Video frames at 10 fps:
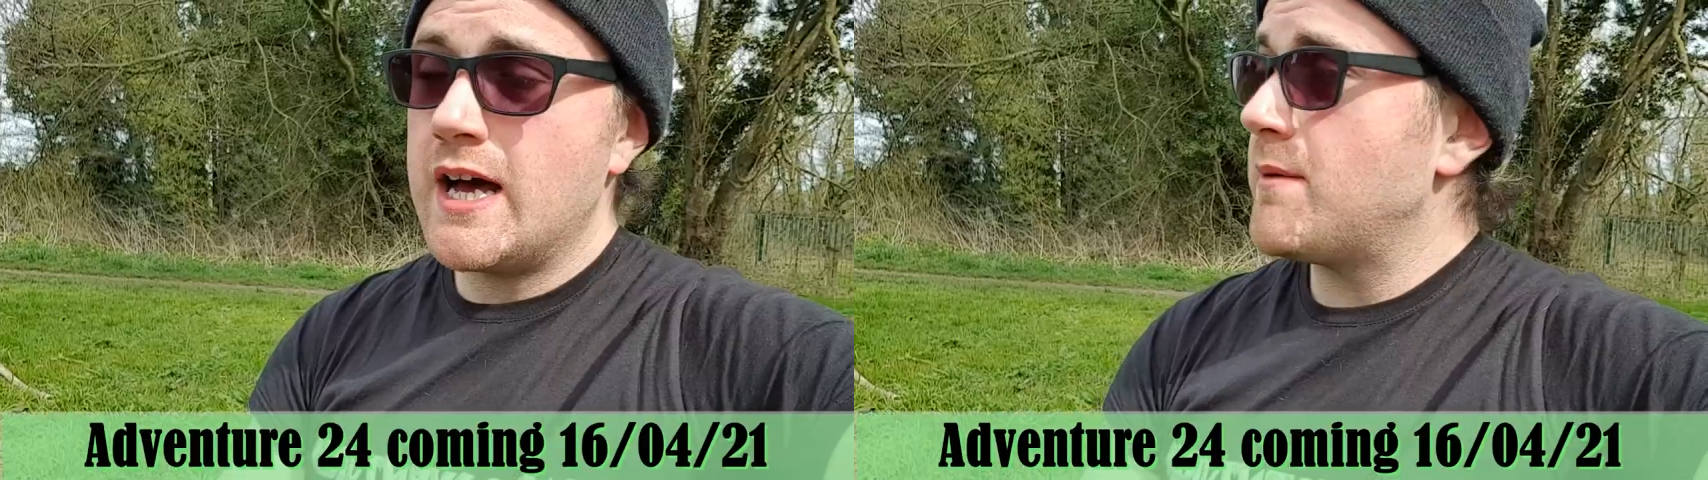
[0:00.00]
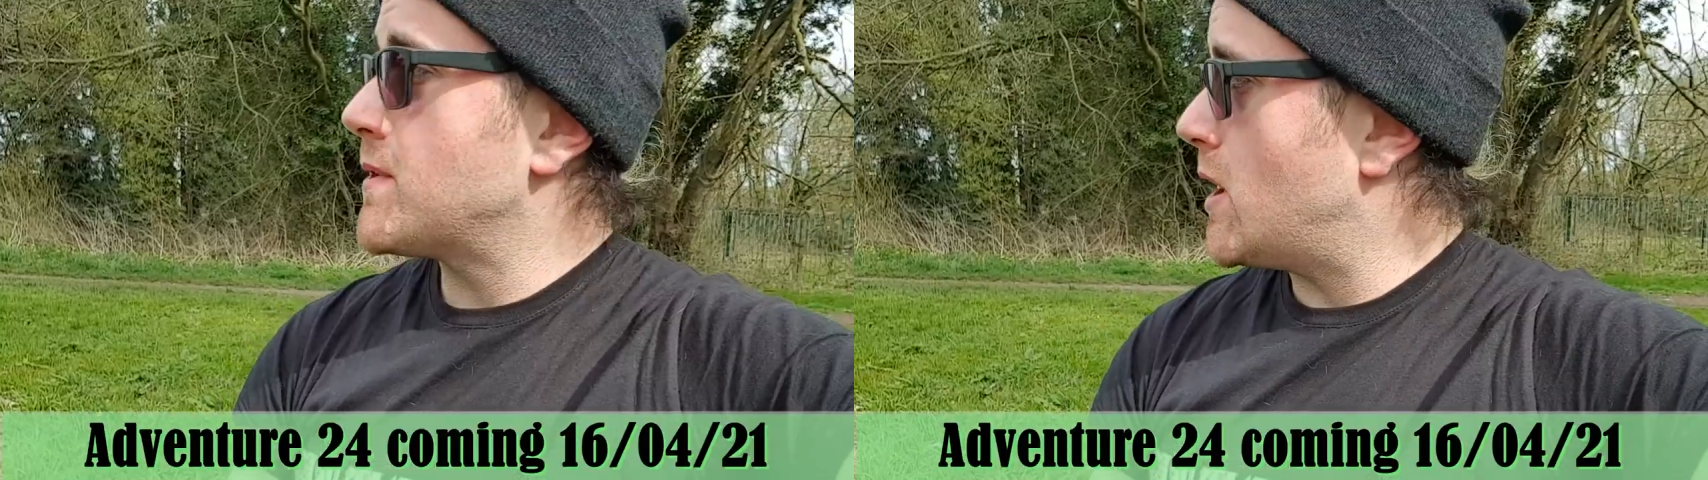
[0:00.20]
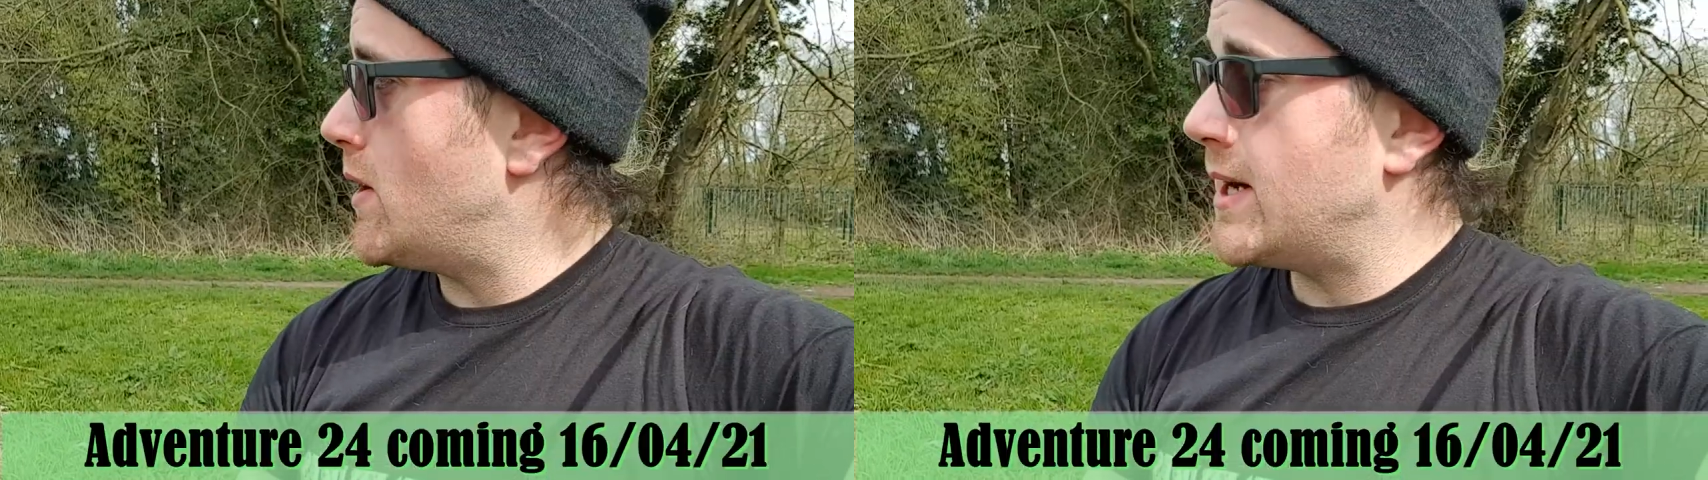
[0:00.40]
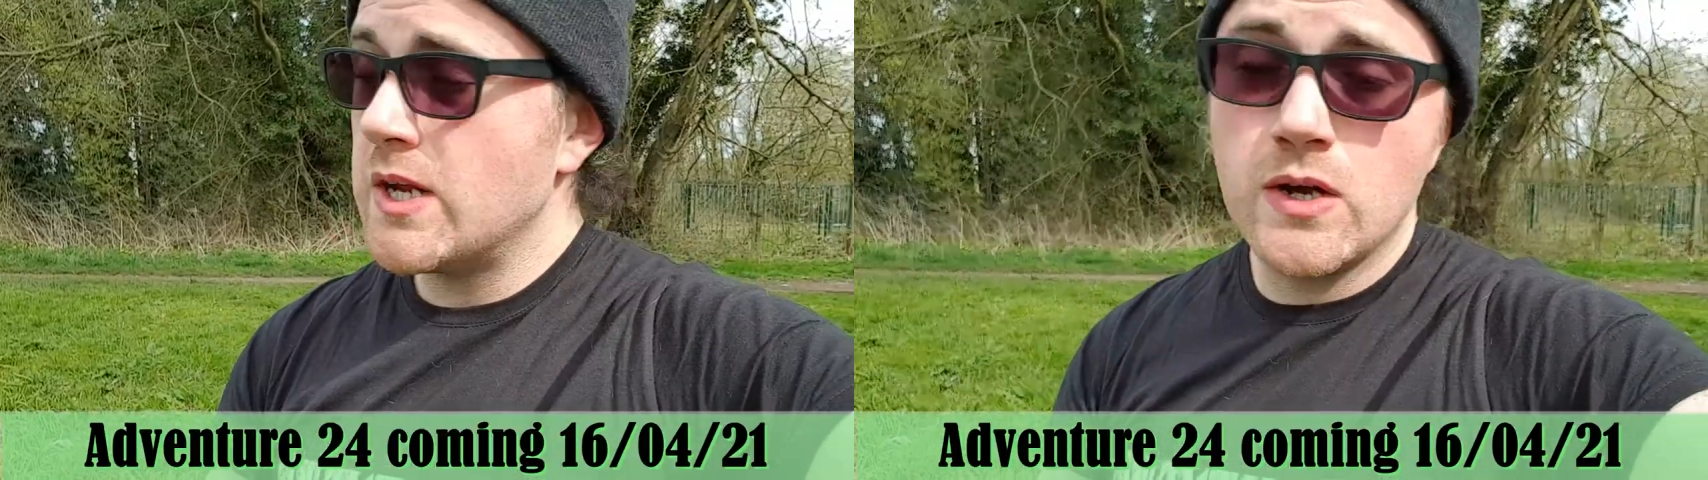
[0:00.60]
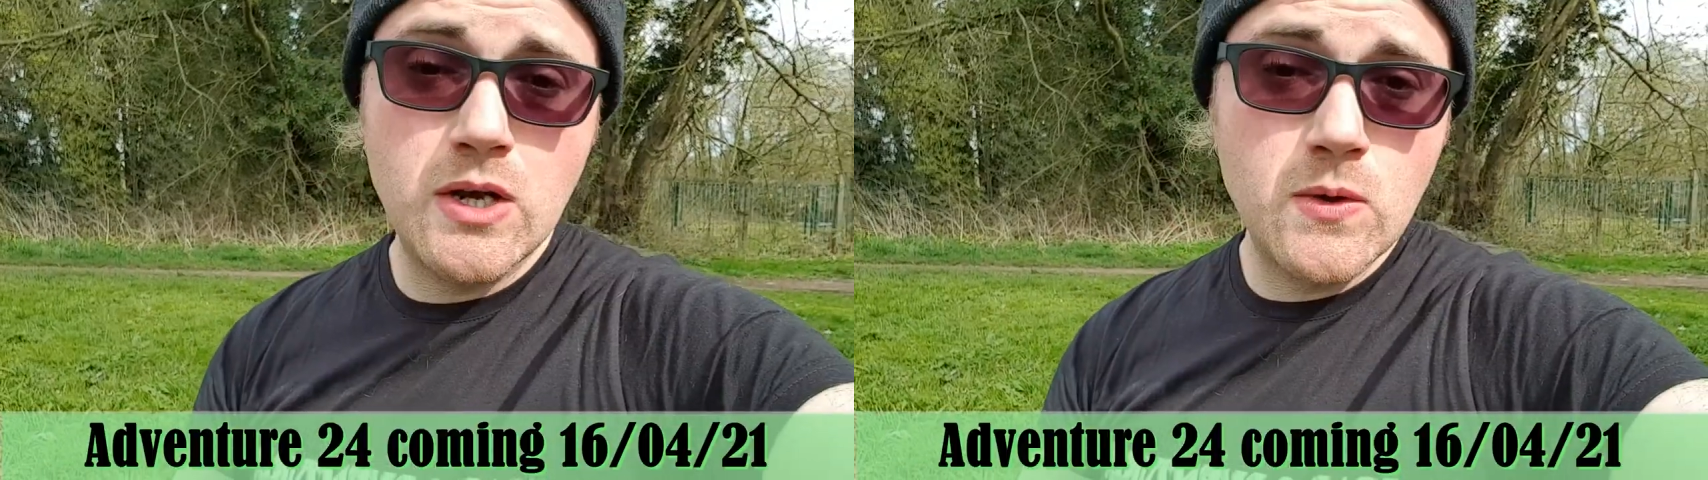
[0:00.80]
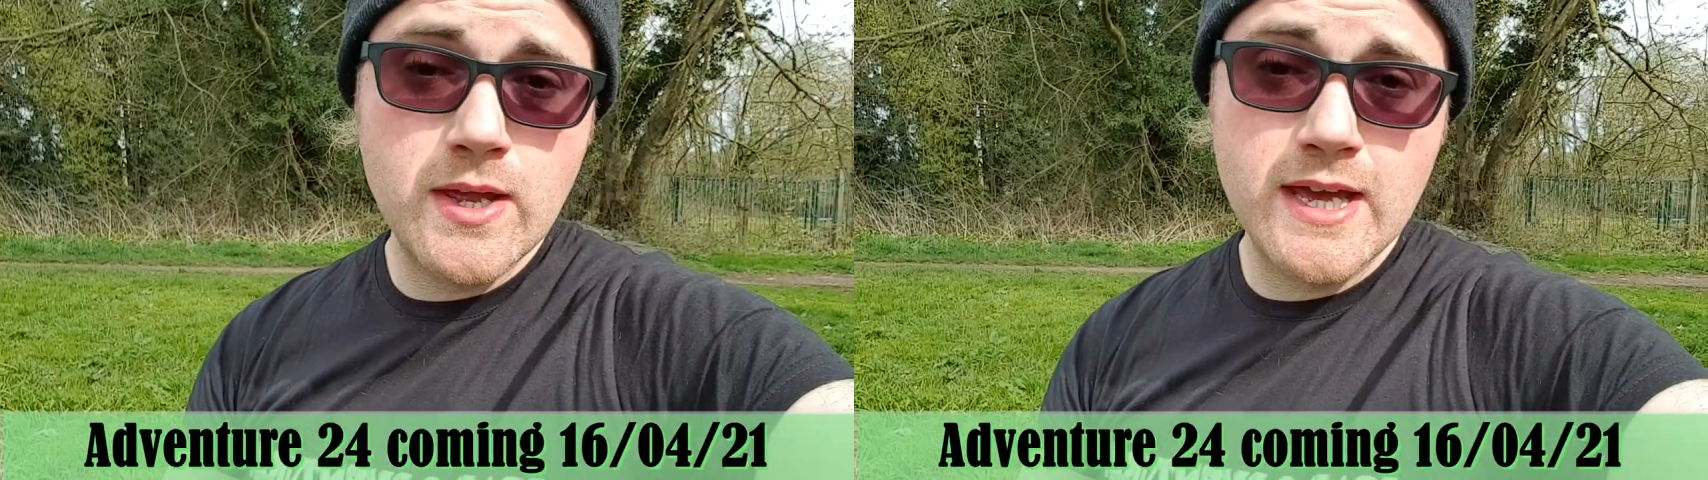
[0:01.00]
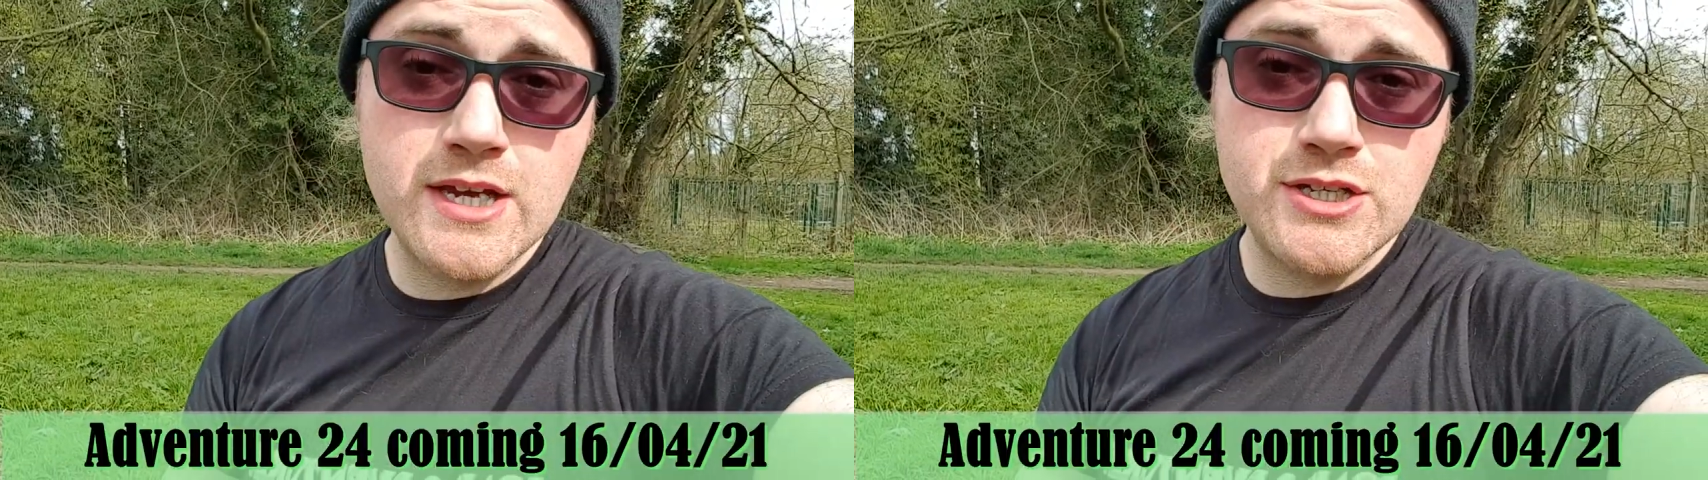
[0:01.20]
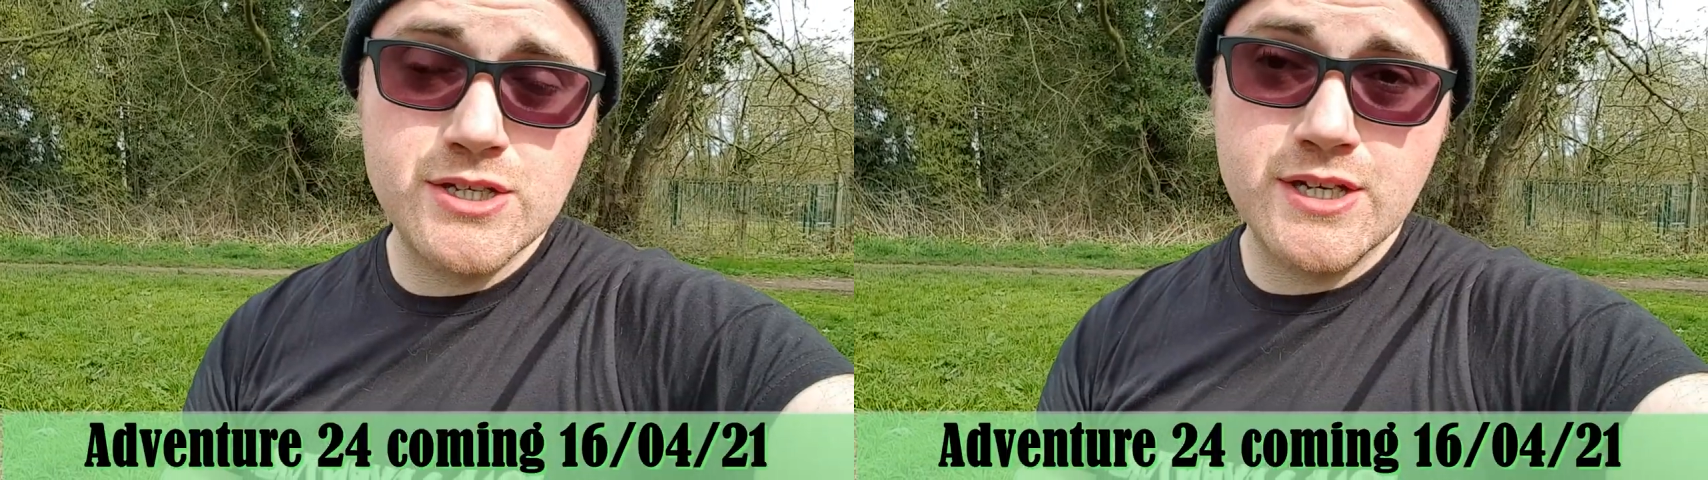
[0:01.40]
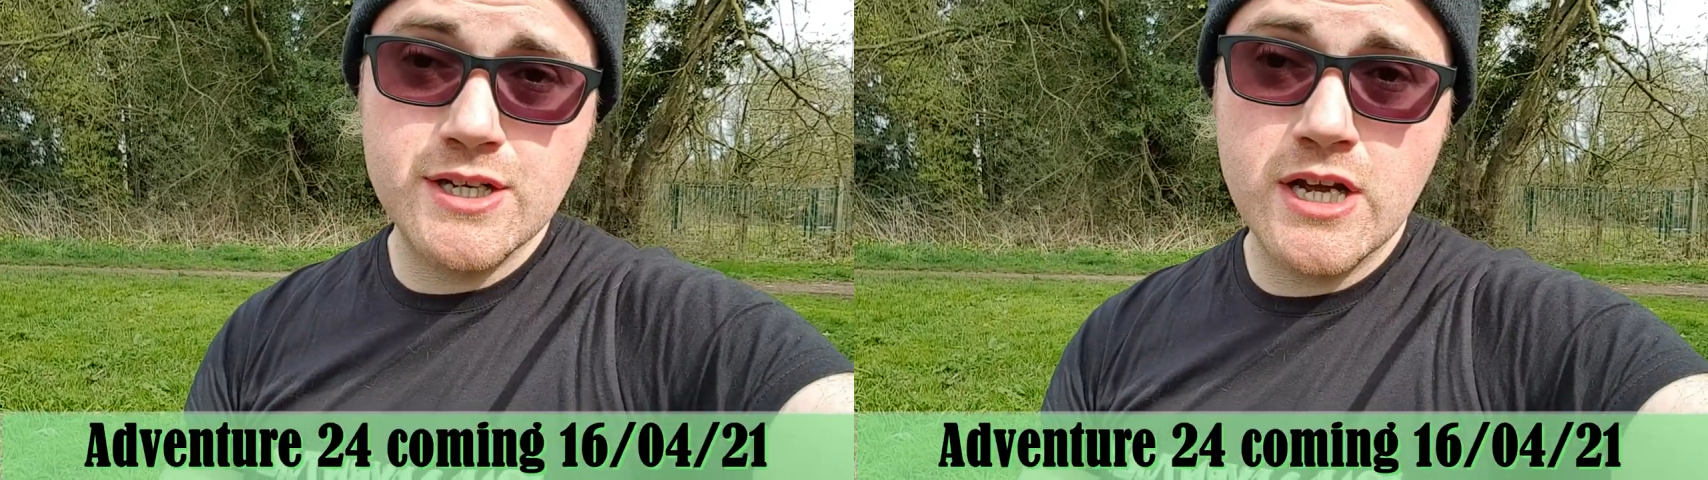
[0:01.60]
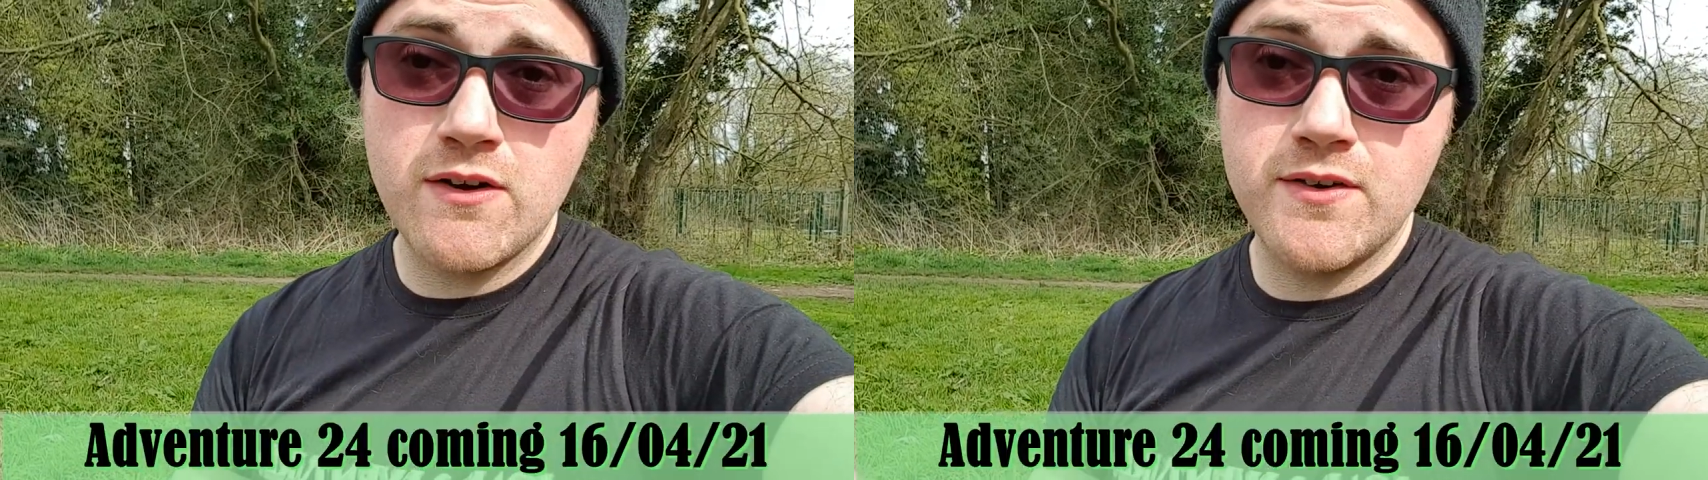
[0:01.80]
I'm currently on
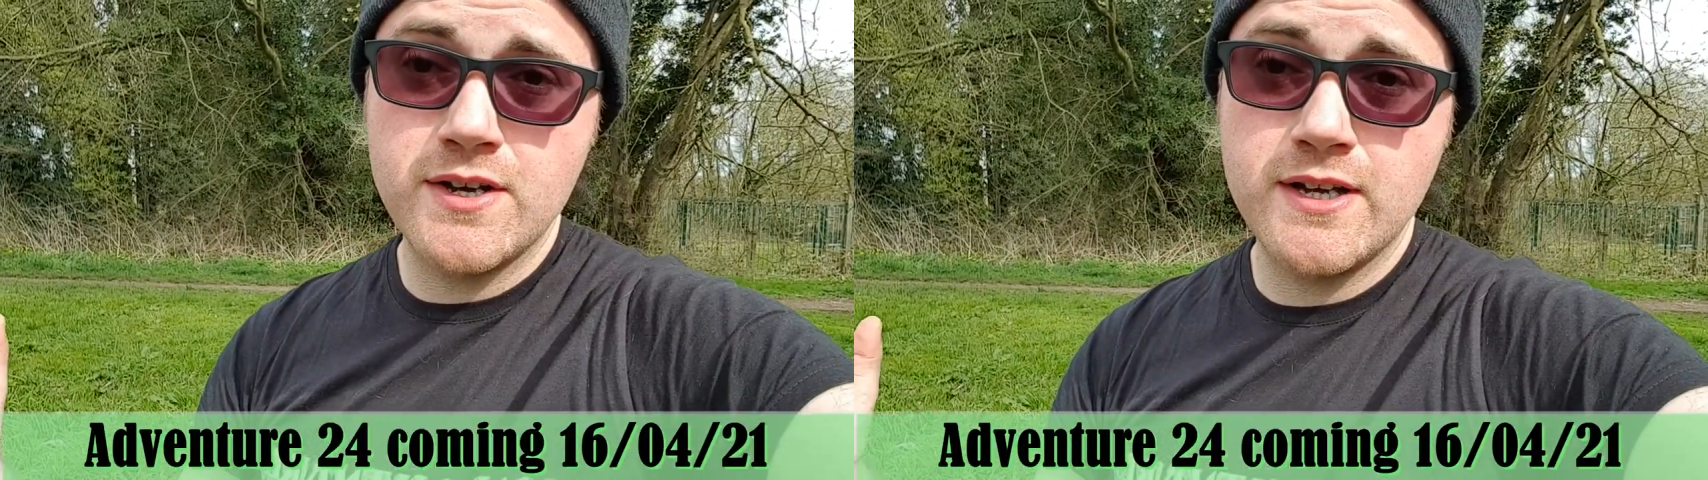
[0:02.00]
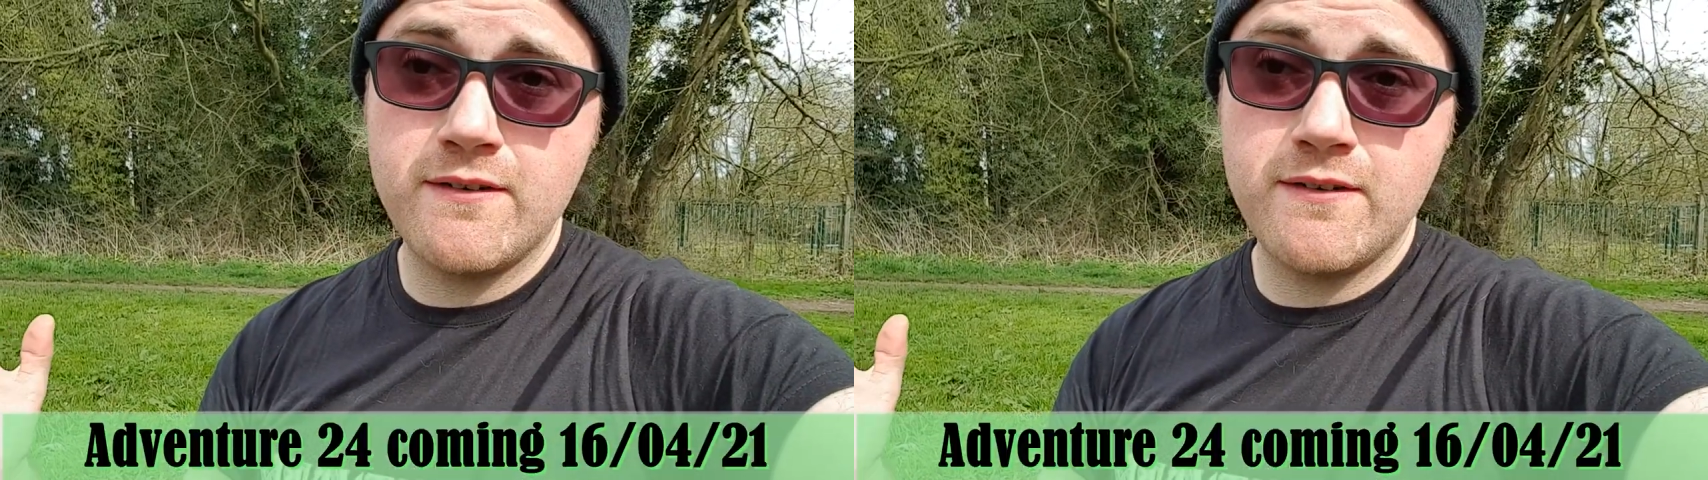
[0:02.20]
location covering